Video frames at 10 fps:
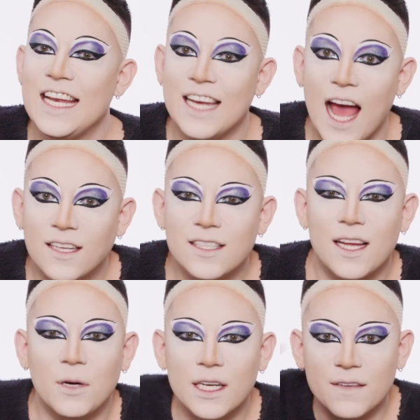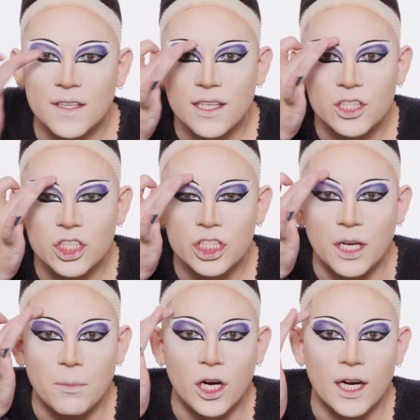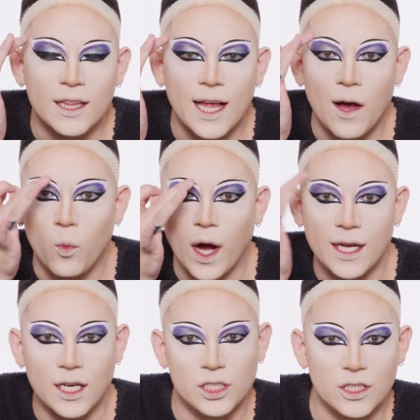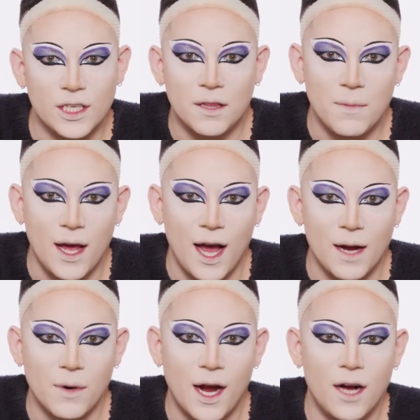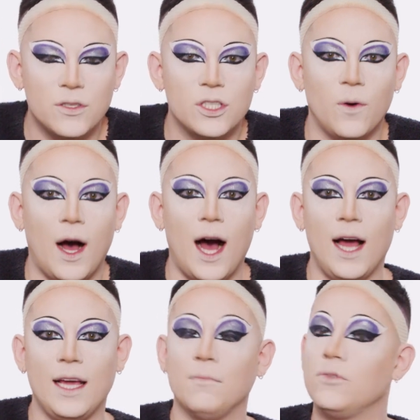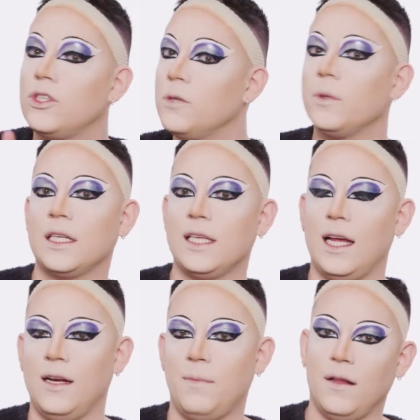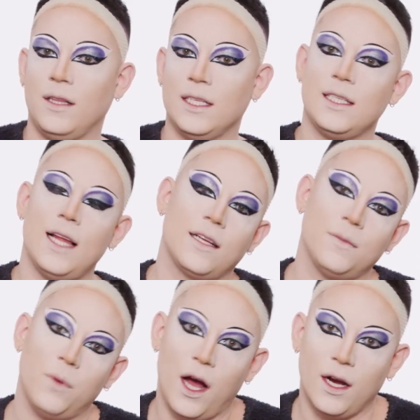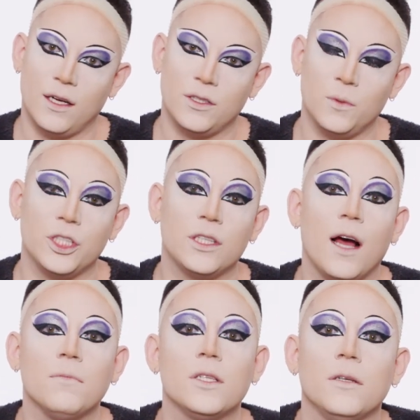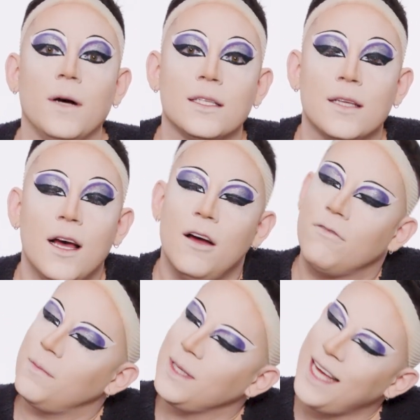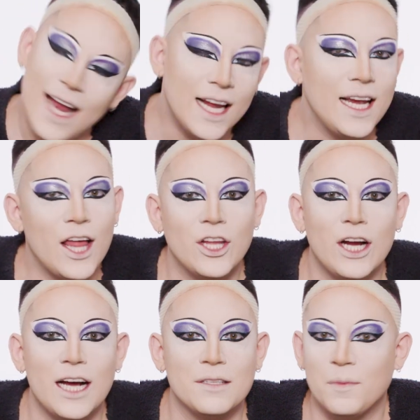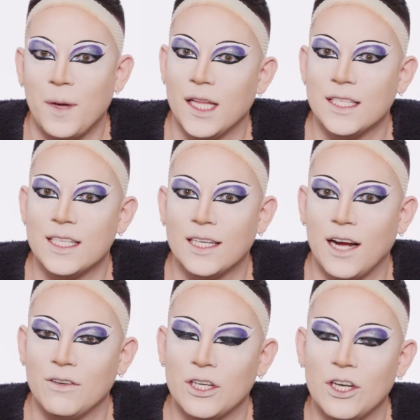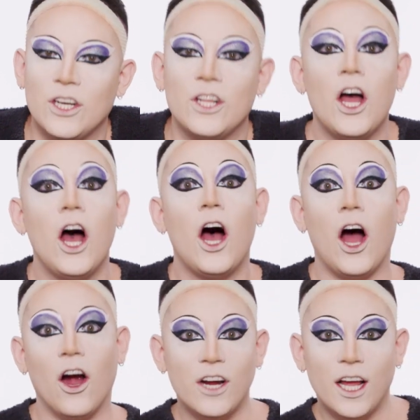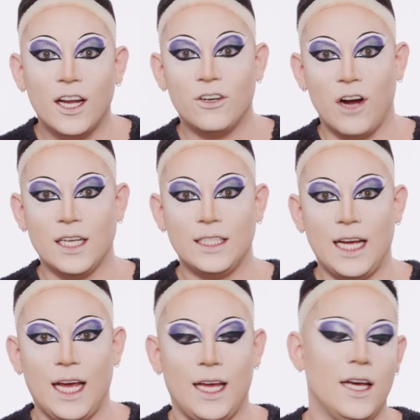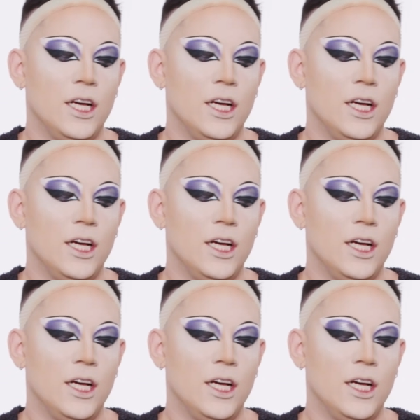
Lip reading: Next, I wanna give a little shimmer in that white underneath my eyebrow. So I am super excited about this next product, which comes to us from yet another Cosmopolitan cover girl, Ariana Grande.